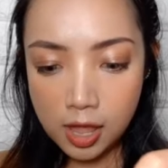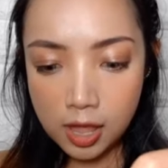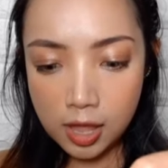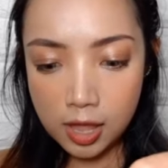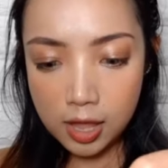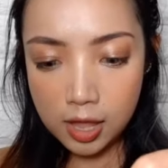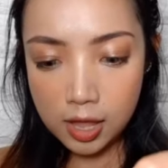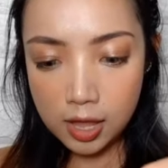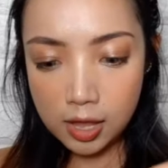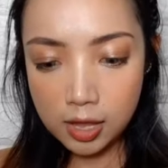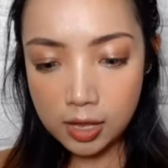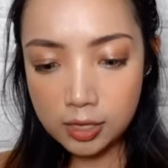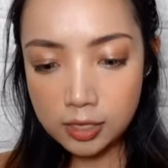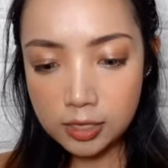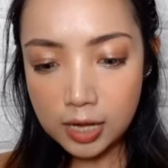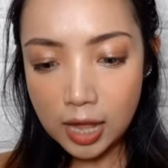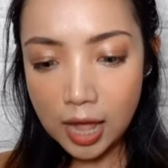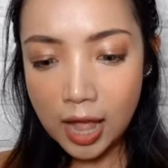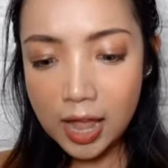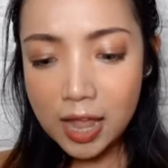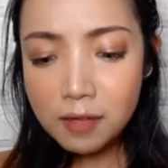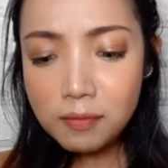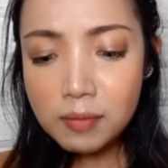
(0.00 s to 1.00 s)
And
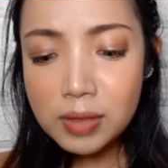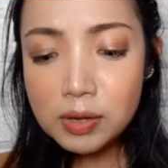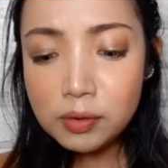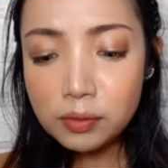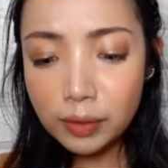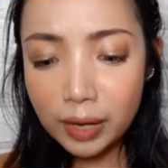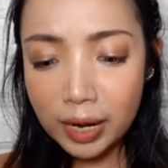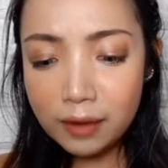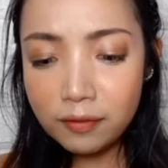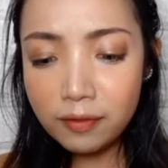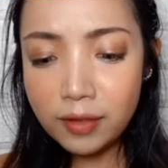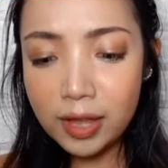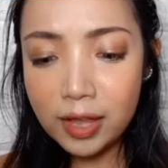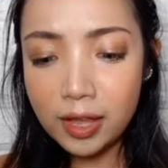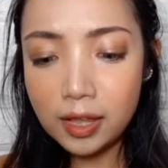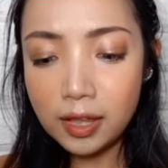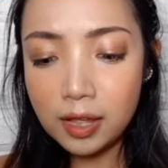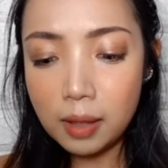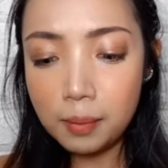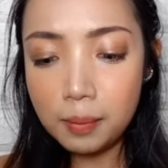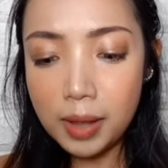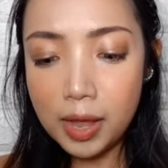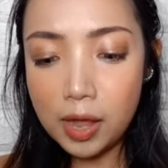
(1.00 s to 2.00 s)
I have been
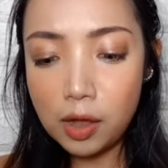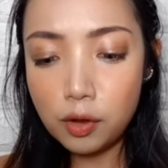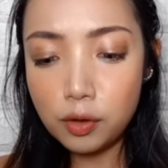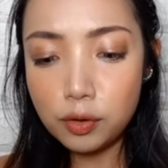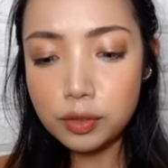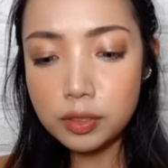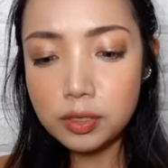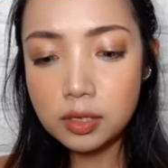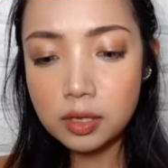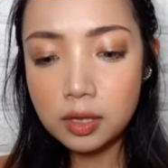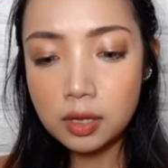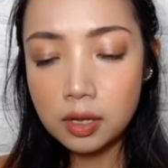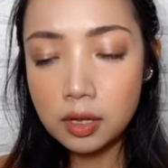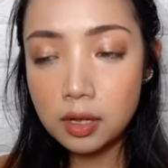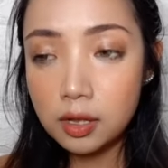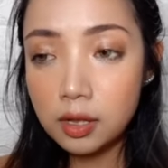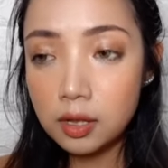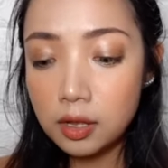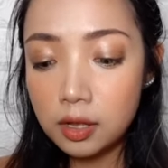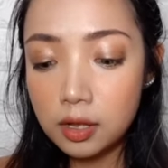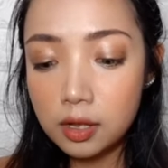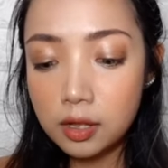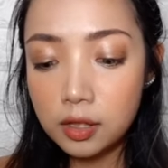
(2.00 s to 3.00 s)
raving about
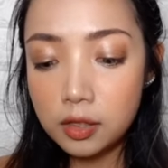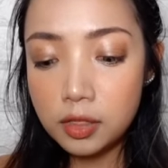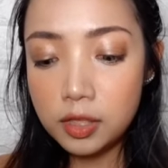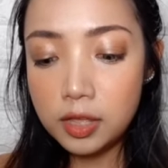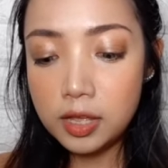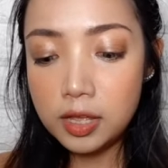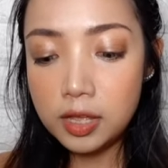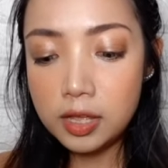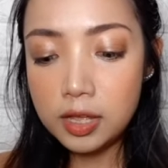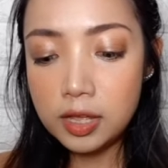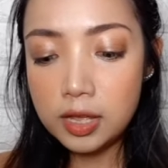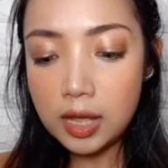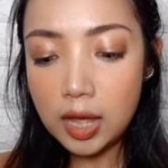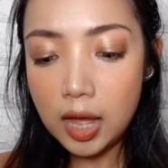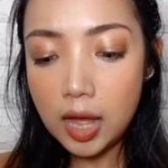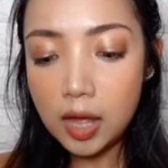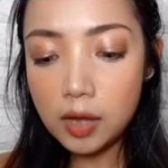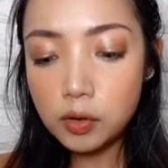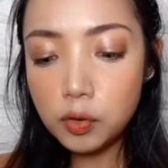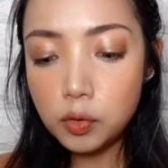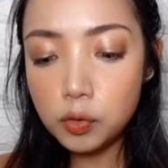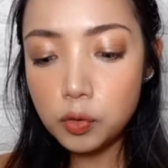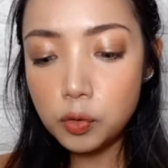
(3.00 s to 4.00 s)
the
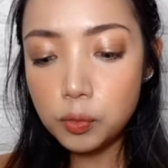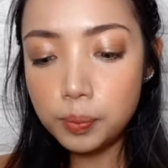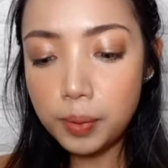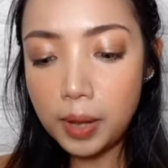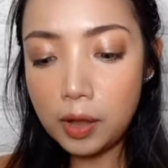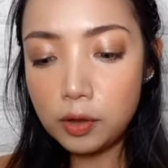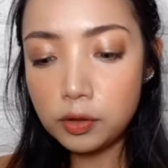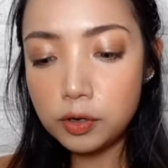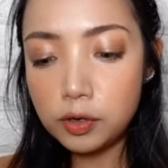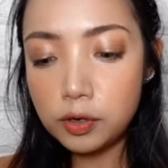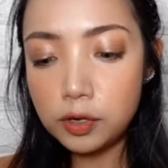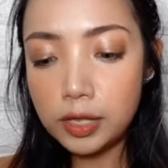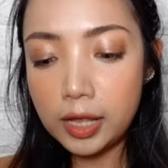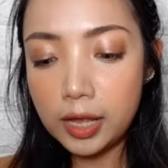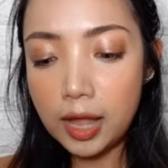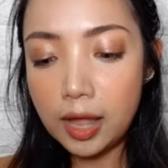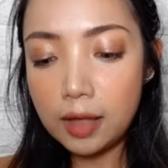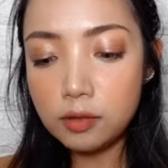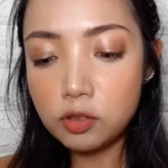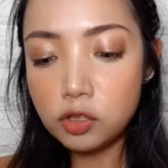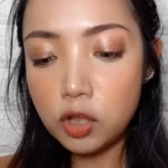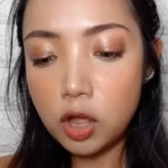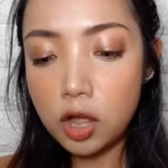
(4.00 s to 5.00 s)
arrowroot powder. Like
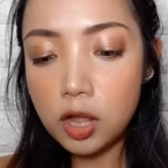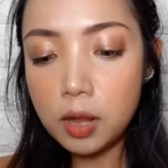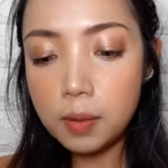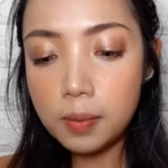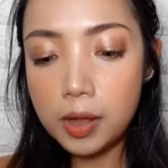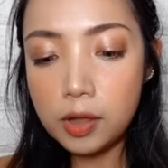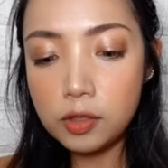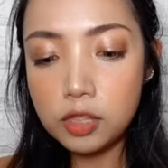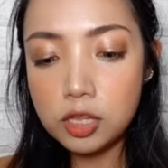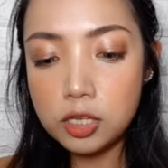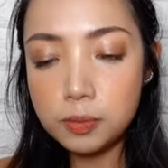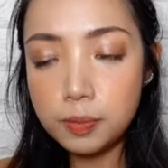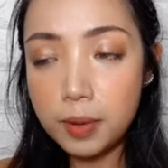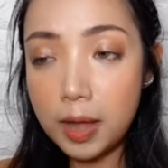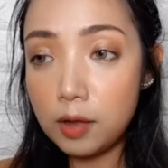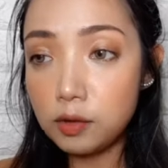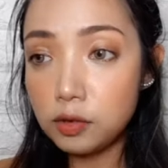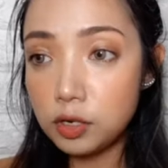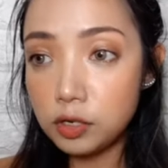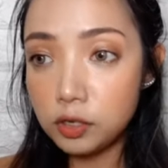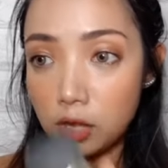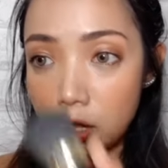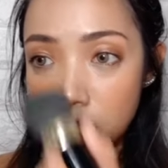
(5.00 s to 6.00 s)
I talk about this
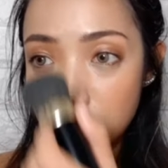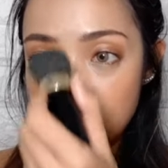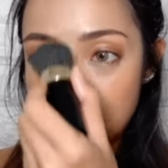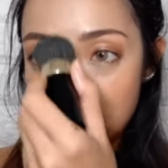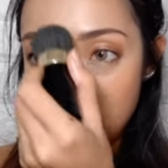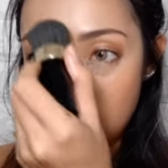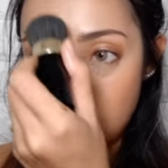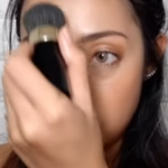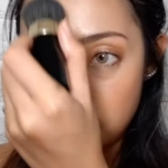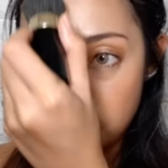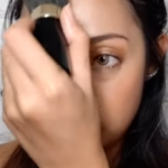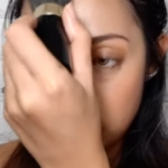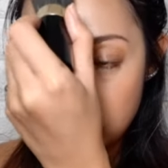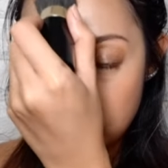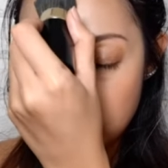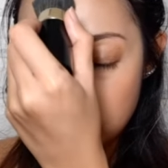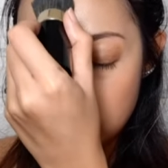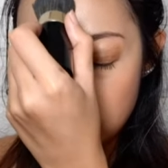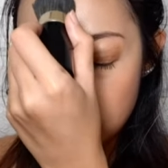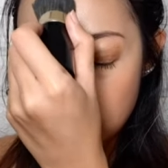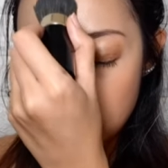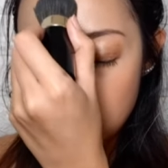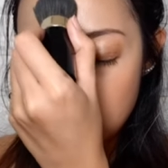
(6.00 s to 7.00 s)
powder nonstop.
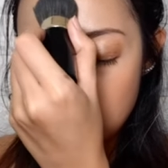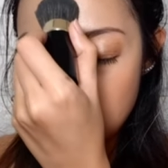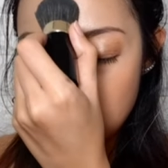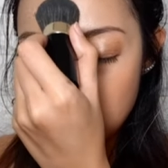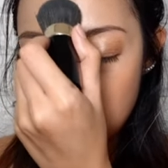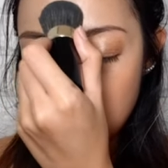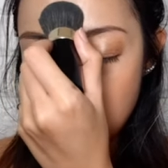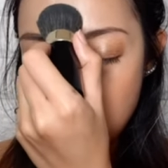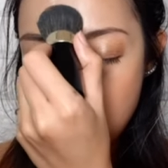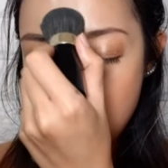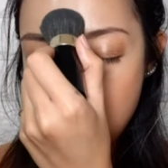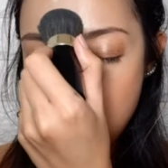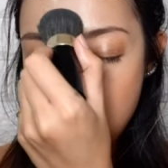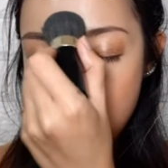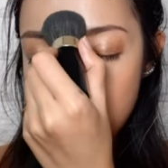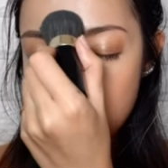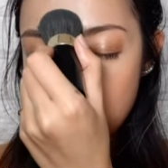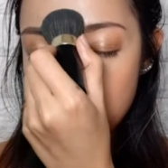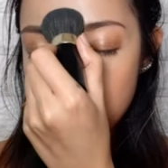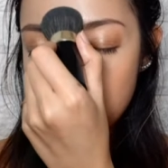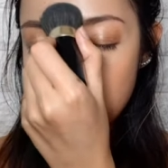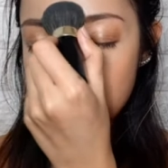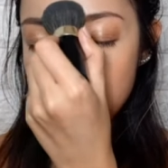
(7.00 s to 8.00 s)

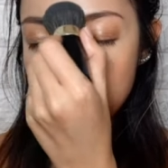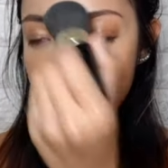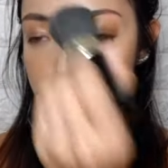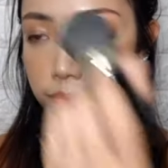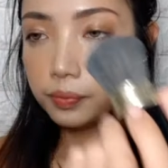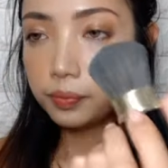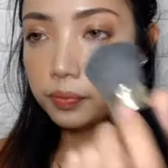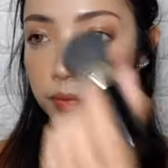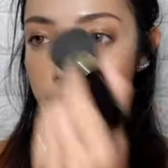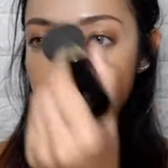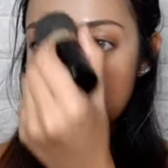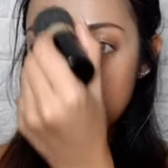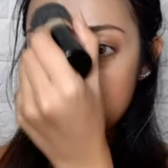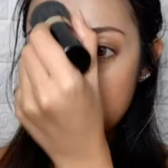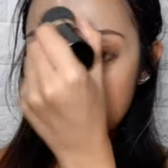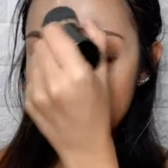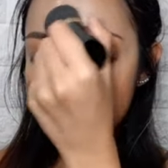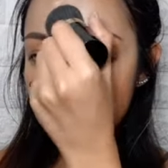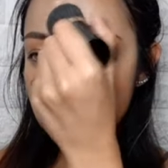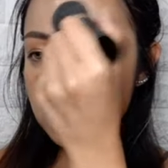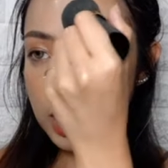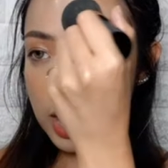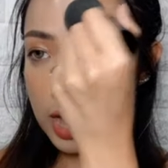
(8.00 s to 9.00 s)
Um,
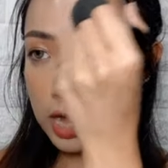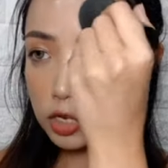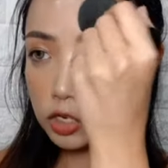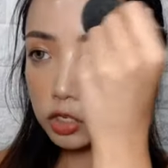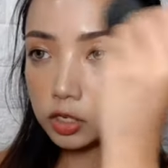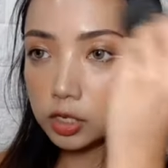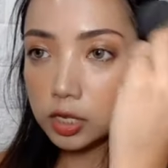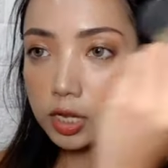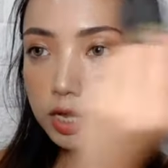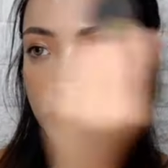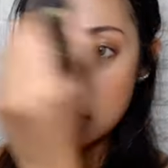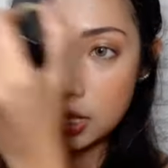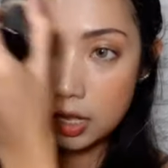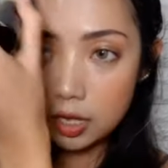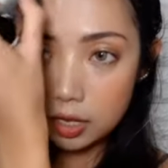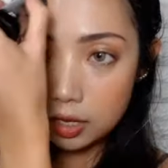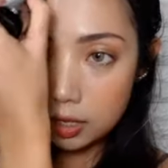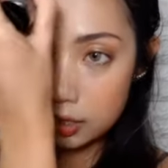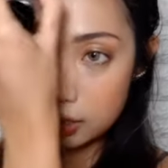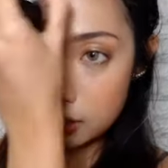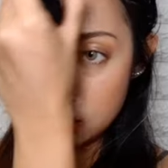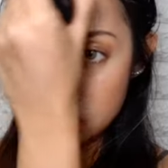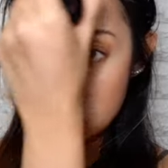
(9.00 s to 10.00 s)
actually,
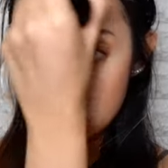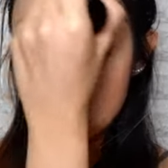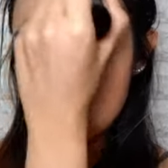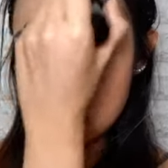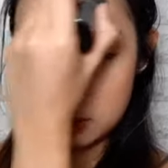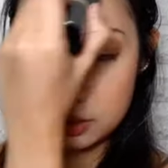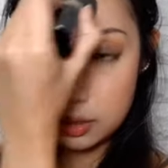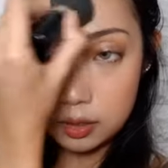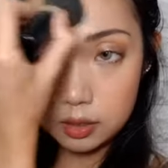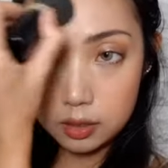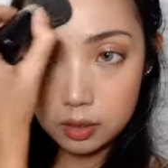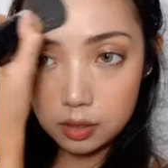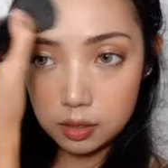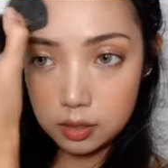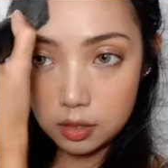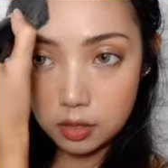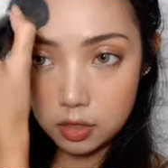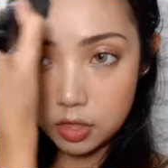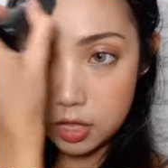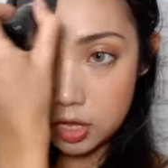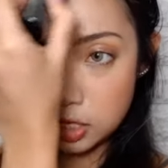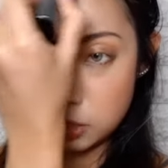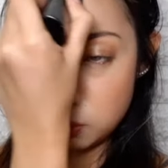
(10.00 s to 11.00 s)

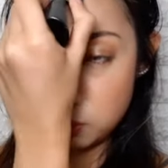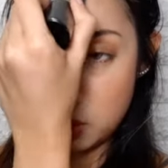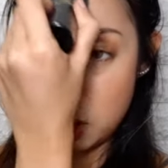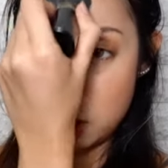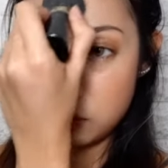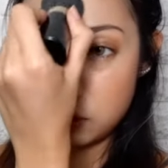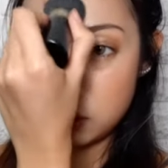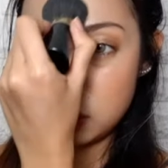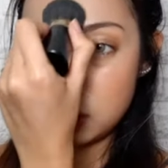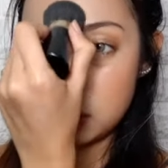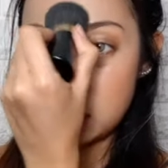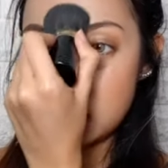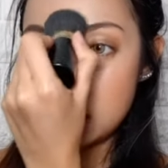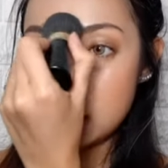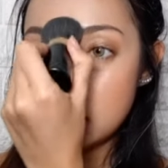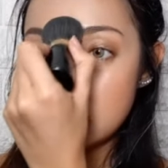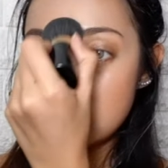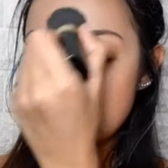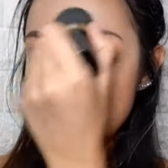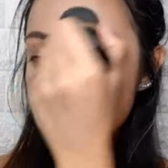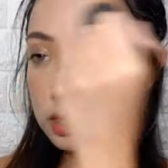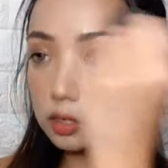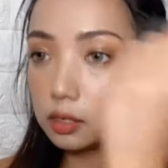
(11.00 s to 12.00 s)
this powder
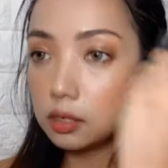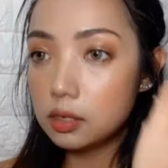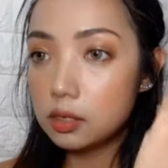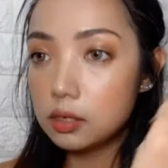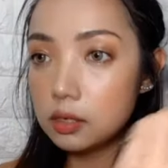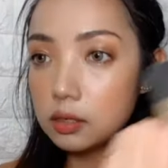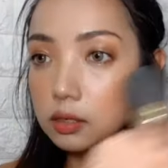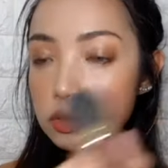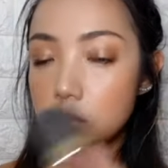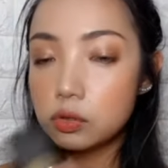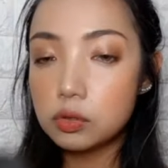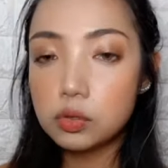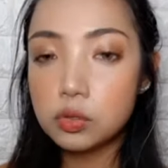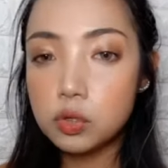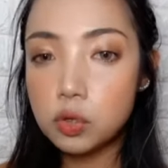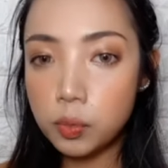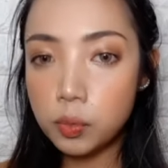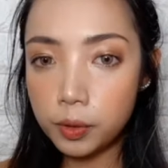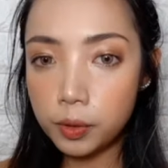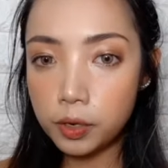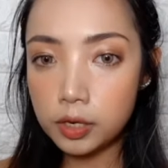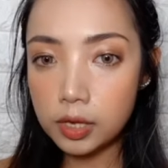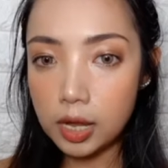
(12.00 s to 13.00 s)
is
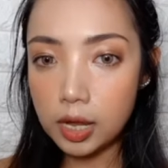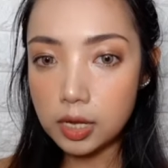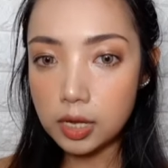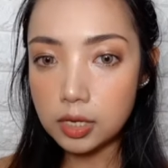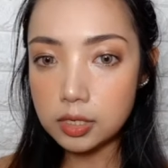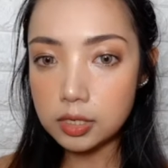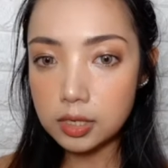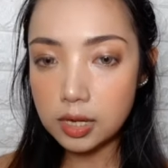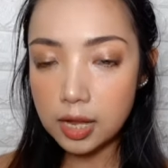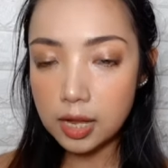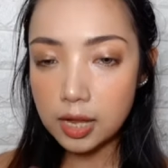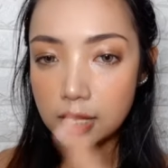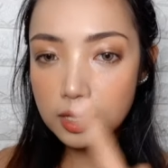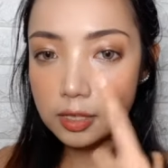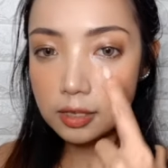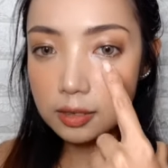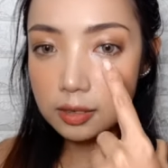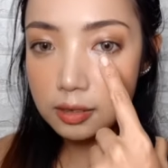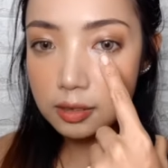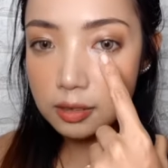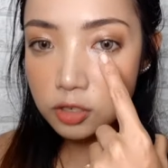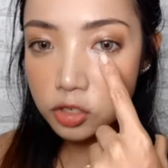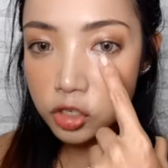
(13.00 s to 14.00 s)
super nice. It
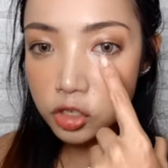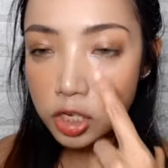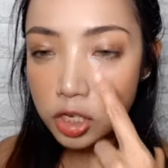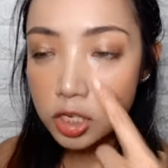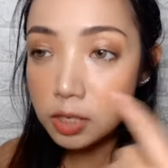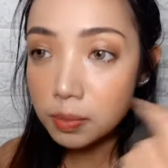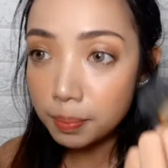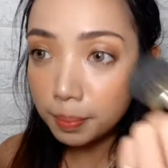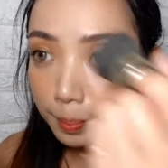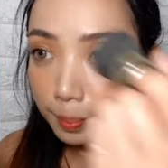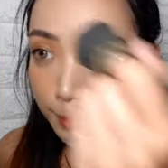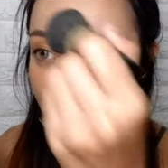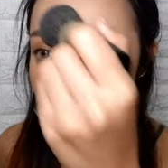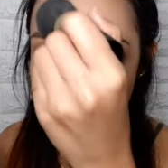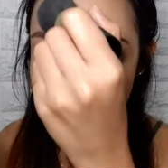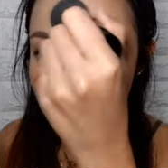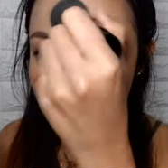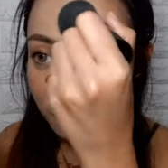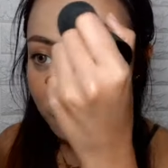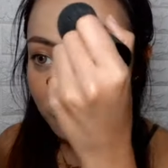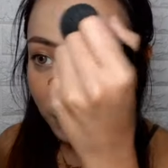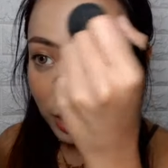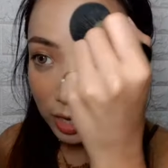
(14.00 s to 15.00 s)
just
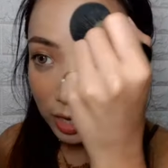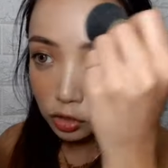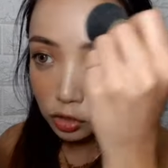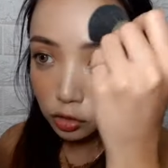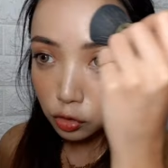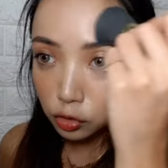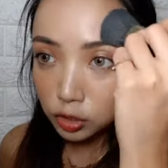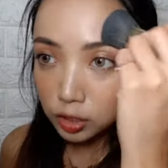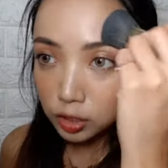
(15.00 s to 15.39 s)
mattifies your